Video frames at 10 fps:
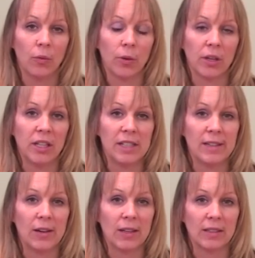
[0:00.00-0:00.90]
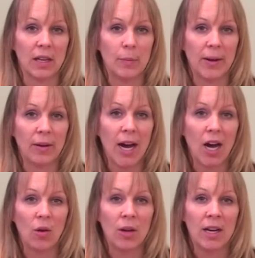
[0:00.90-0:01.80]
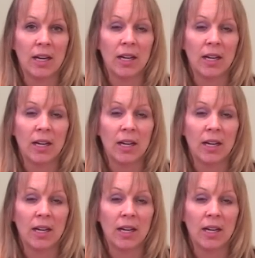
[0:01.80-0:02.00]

where he talks about how